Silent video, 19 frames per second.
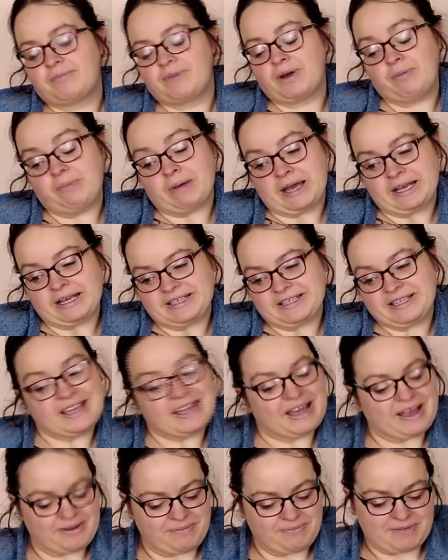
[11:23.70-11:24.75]
my best to
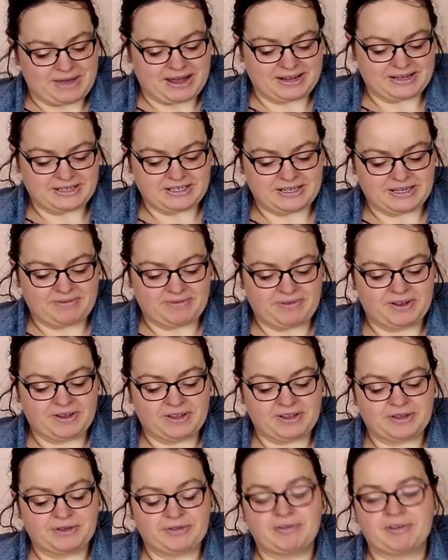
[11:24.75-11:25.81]
get a matching.
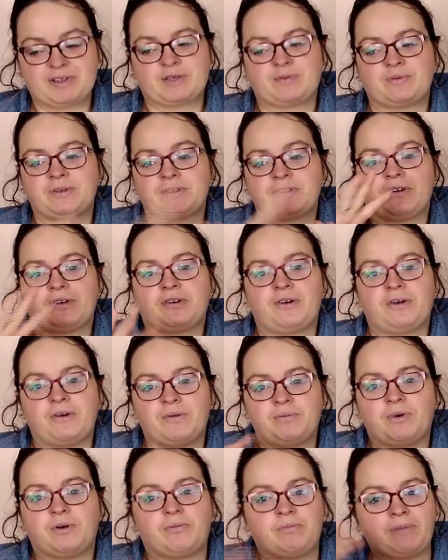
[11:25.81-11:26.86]
Like at Christmas I got
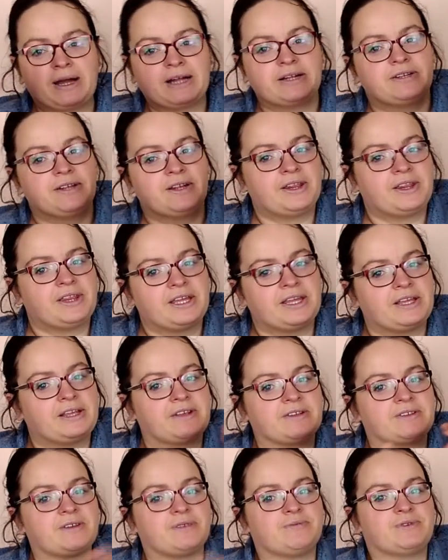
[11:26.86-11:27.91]
them all matching
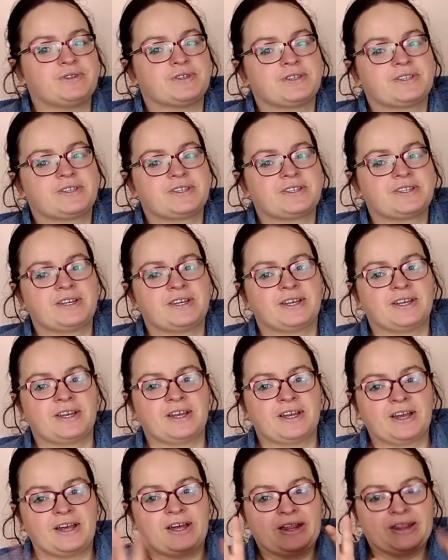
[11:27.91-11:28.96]
things. I'm just
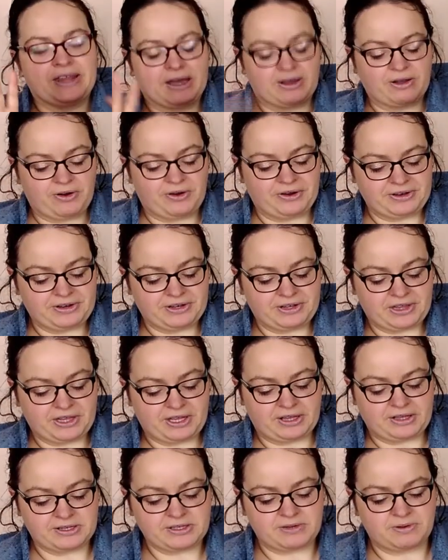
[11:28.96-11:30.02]
that kind of
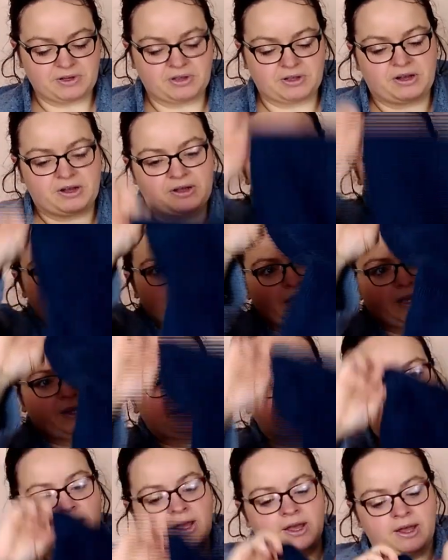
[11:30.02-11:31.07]
thing. So I got him
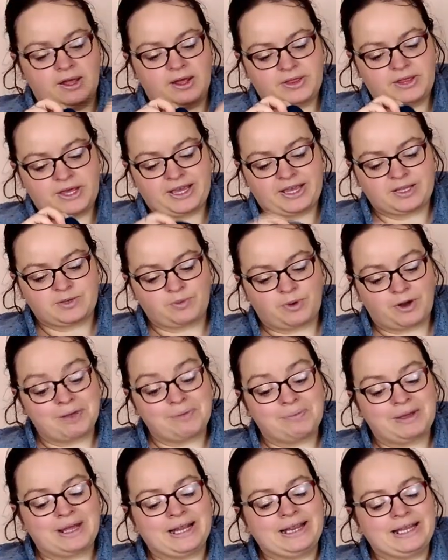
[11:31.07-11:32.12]
these. These
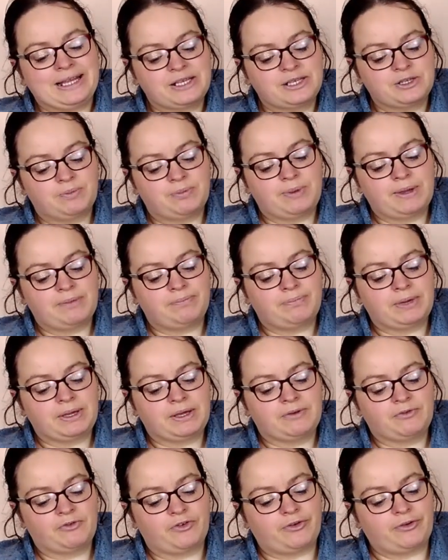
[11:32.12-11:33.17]
might be a little bit
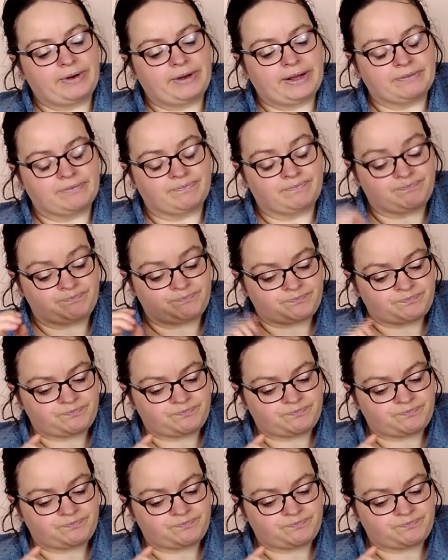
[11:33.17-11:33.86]
big for him